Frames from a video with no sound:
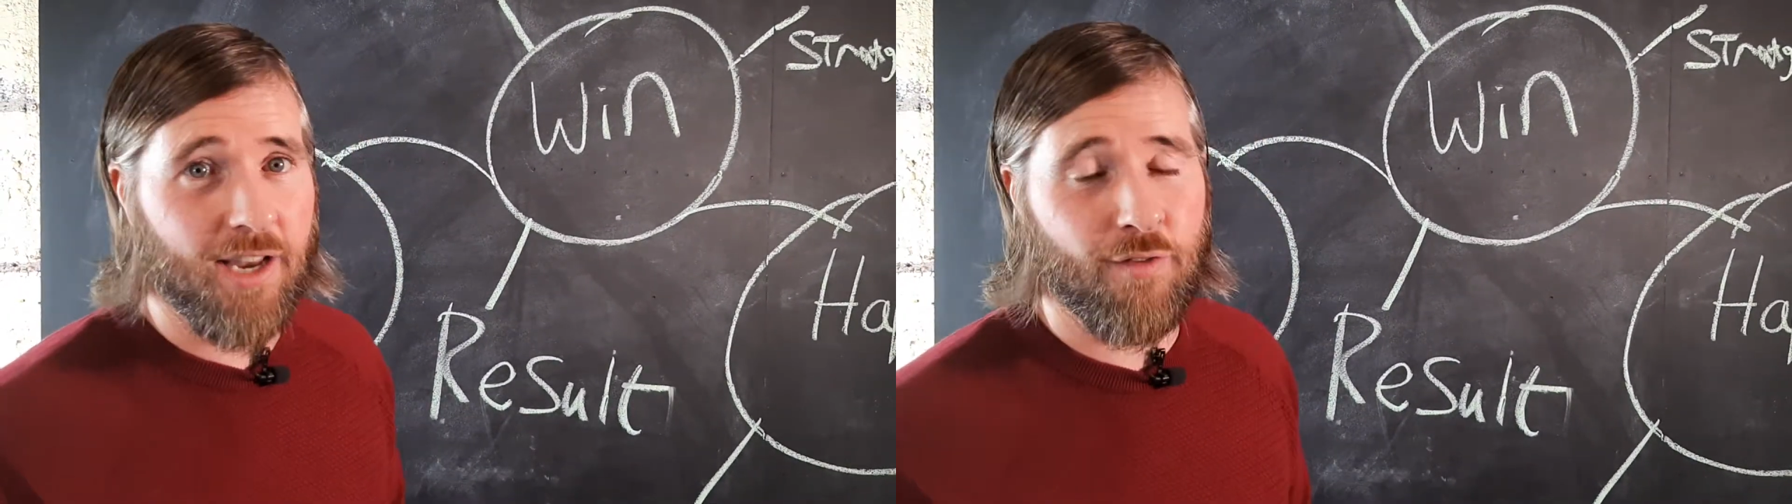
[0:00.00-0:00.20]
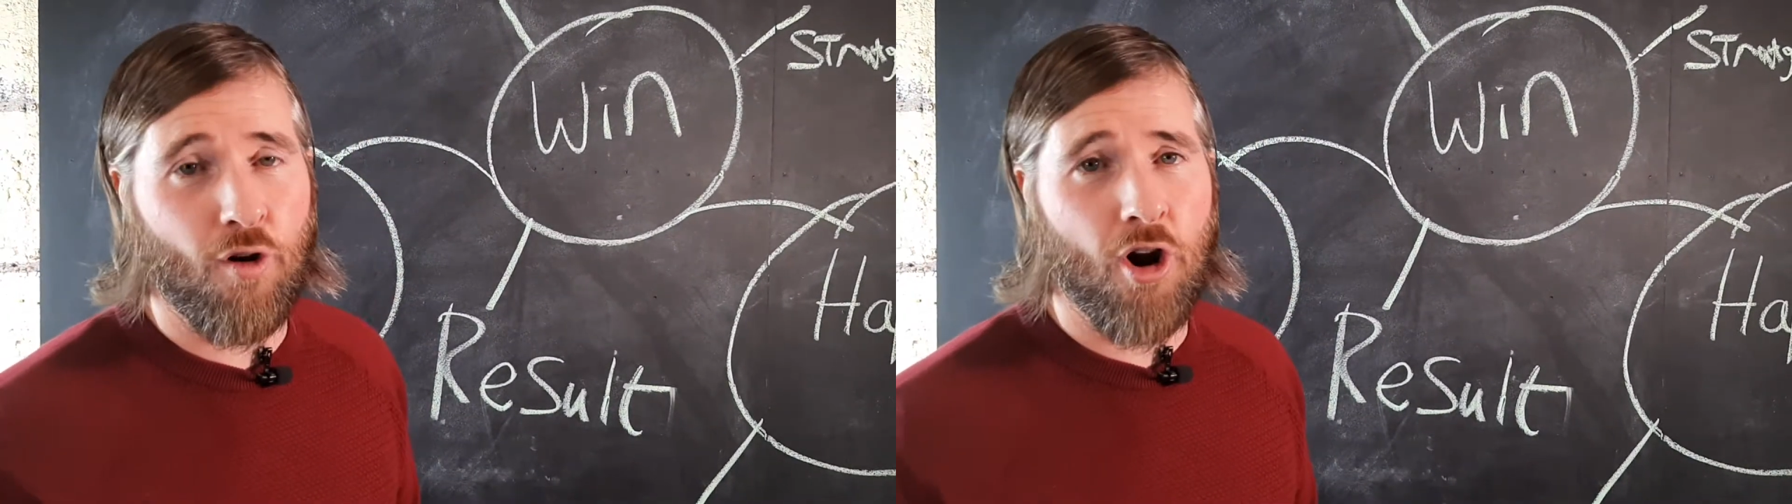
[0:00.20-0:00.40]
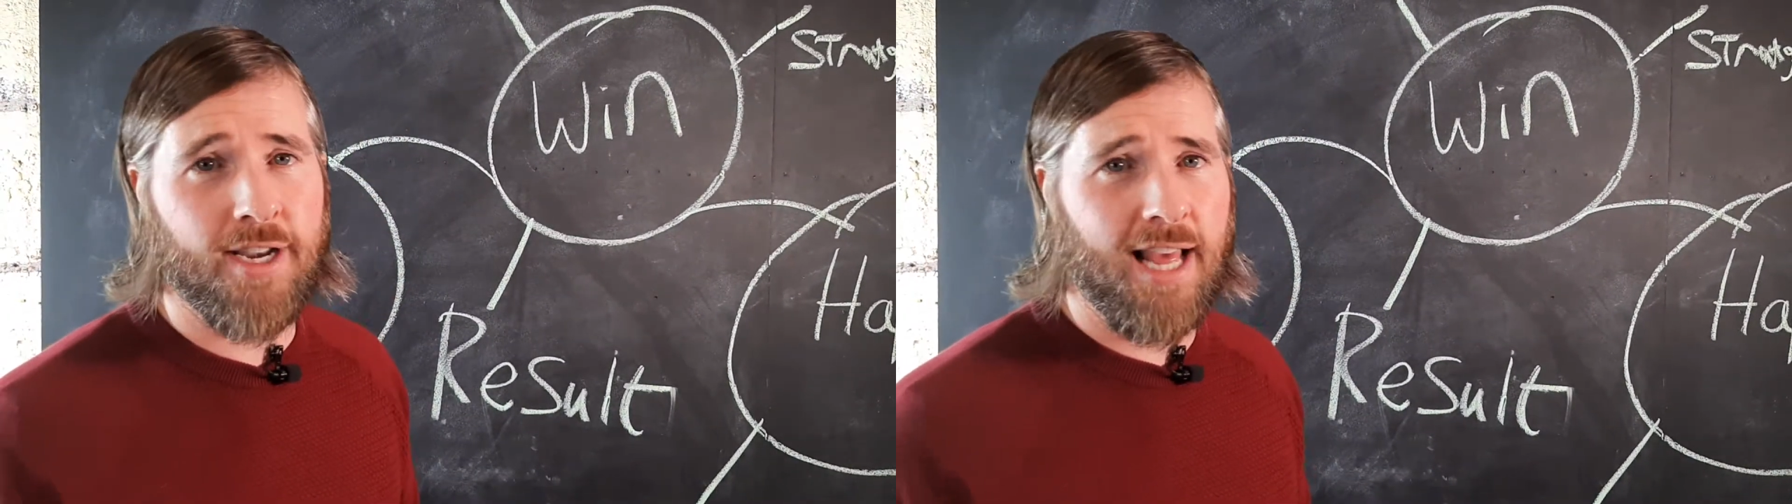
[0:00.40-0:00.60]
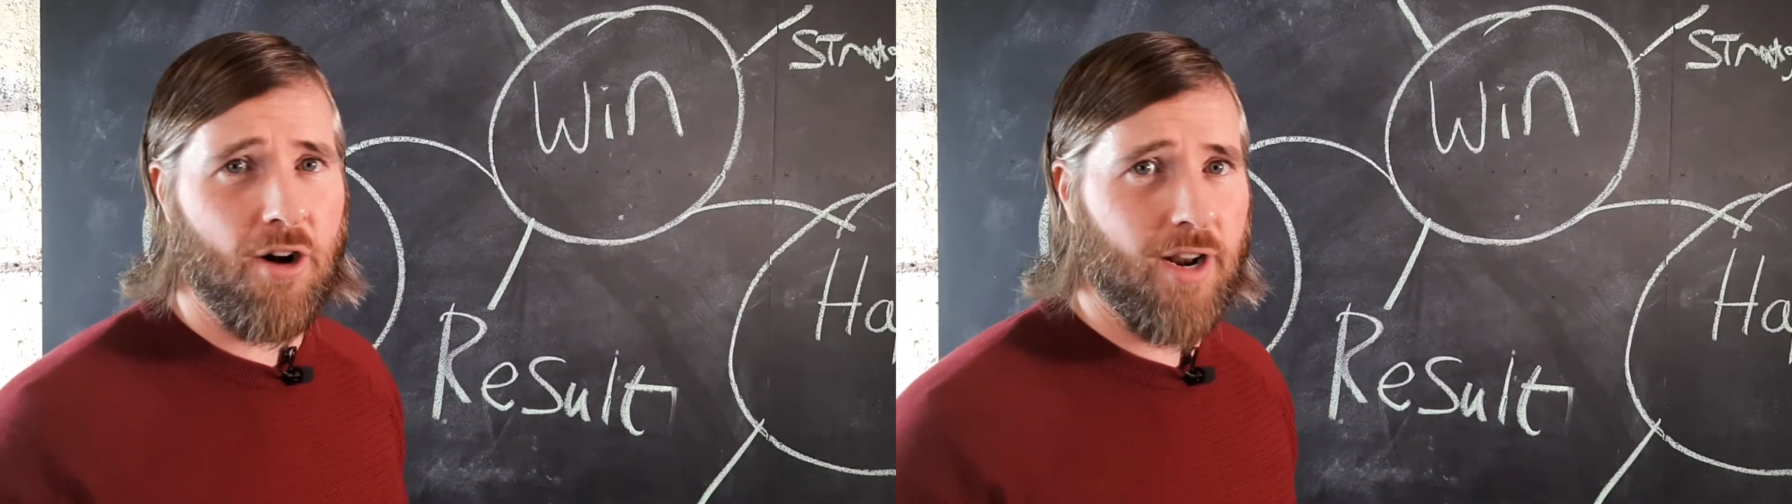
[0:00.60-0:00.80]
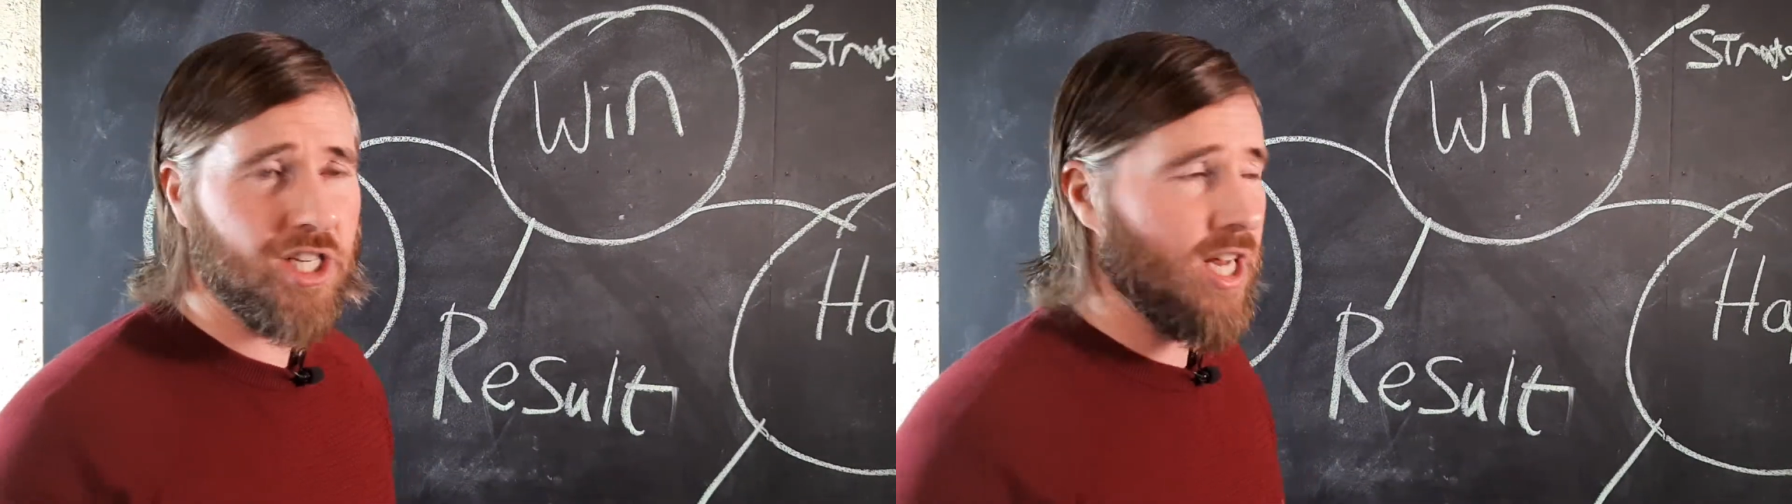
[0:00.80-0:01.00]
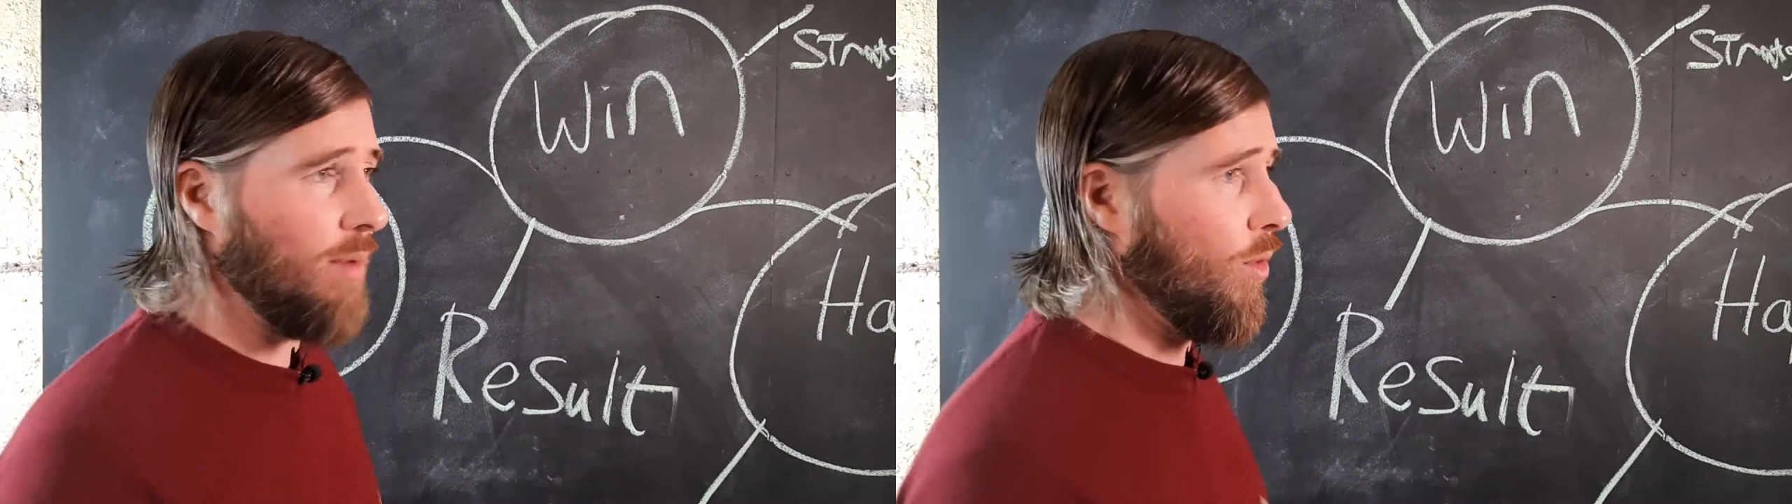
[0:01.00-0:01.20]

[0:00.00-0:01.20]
If you've heard tell of Rich Dad,